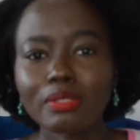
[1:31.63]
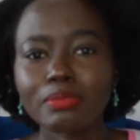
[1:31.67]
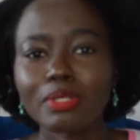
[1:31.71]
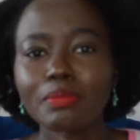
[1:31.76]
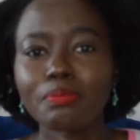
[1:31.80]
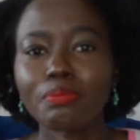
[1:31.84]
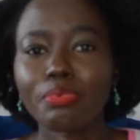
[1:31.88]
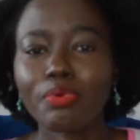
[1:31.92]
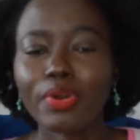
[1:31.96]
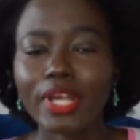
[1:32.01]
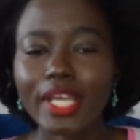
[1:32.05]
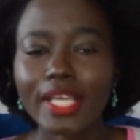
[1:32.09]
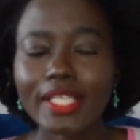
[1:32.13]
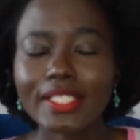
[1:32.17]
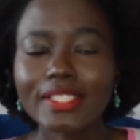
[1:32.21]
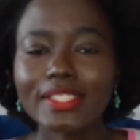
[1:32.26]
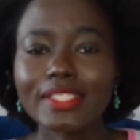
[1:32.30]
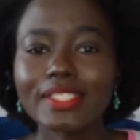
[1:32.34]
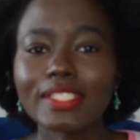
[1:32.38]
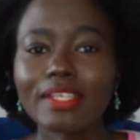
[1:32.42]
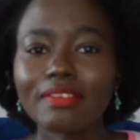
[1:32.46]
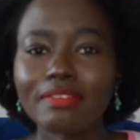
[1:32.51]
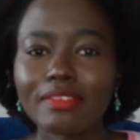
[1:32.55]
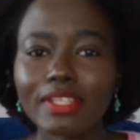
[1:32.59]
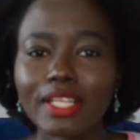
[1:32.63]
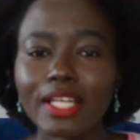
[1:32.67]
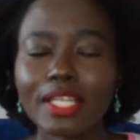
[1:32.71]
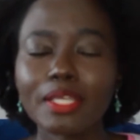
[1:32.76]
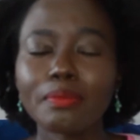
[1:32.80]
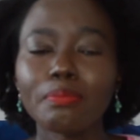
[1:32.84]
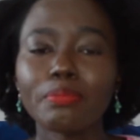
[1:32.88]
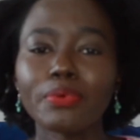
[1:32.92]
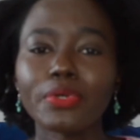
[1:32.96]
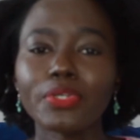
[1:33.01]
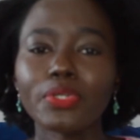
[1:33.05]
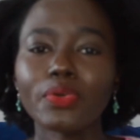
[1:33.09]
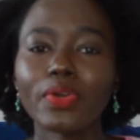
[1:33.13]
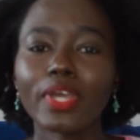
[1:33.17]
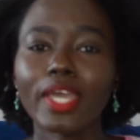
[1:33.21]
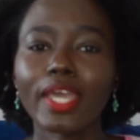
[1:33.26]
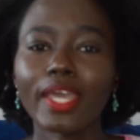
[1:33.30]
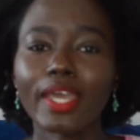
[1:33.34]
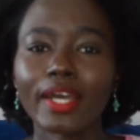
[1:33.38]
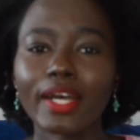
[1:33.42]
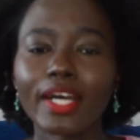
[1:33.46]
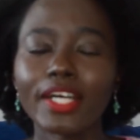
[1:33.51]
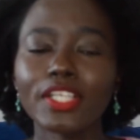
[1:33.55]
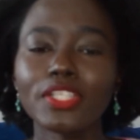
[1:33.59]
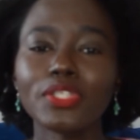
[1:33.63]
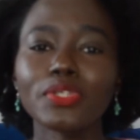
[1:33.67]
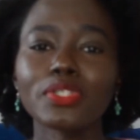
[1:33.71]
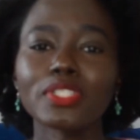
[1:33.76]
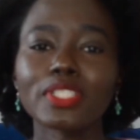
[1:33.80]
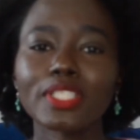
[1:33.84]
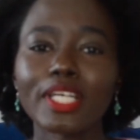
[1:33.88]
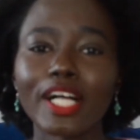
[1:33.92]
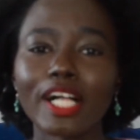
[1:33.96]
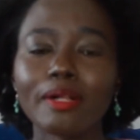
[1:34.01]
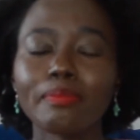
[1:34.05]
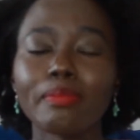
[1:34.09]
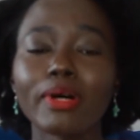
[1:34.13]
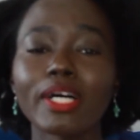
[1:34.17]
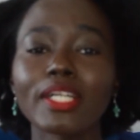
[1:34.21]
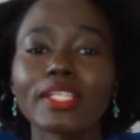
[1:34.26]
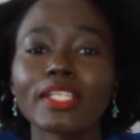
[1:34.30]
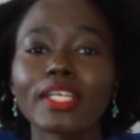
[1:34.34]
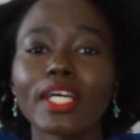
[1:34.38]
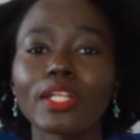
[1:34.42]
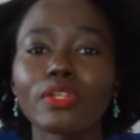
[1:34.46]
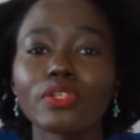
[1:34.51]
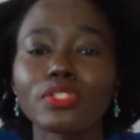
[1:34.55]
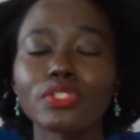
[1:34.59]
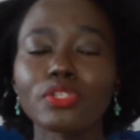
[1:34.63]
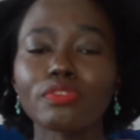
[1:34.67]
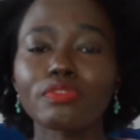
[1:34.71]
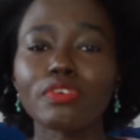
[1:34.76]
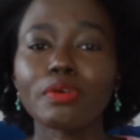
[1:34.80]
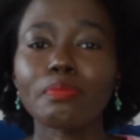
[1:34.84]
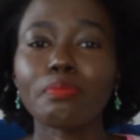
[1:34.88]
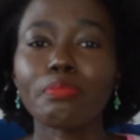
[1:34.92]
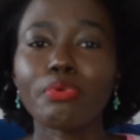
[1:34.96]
but braids definitely put your hair and your scalp under a lot of